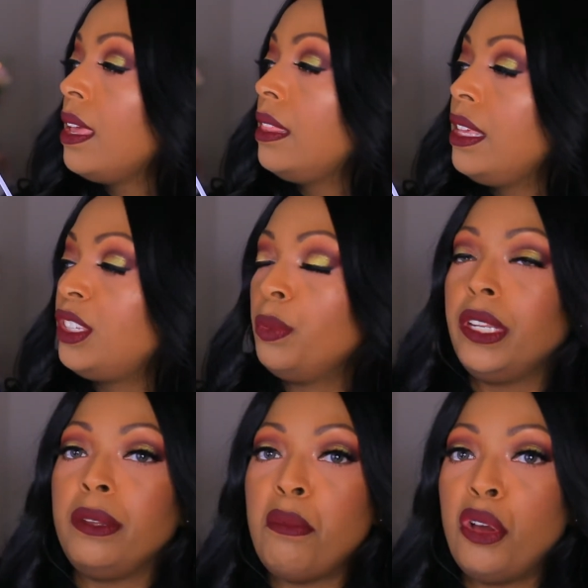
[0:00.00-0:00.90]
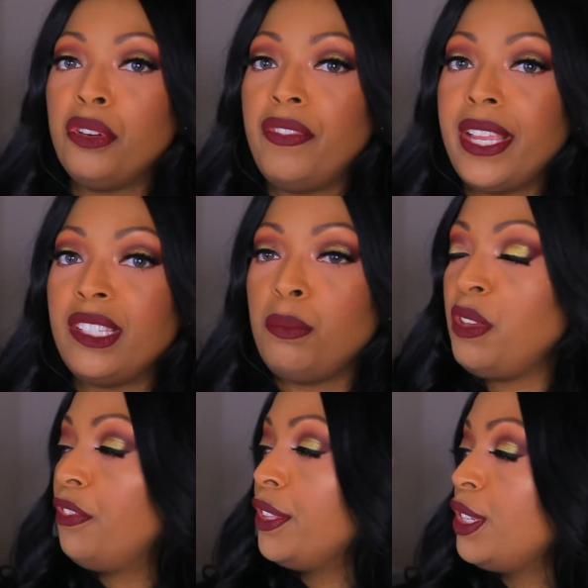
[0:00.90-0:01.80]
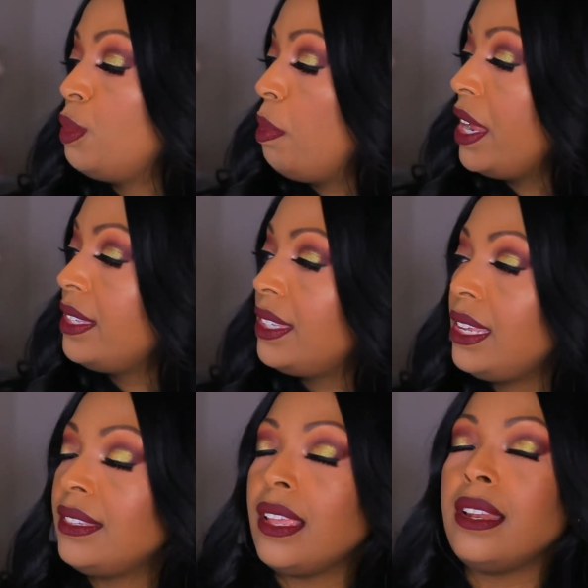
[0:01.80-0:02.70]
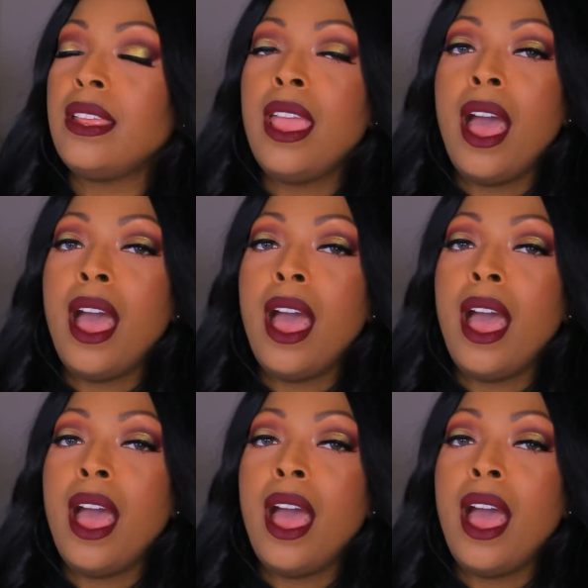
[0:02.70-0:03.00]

this really motivates me for the spring season.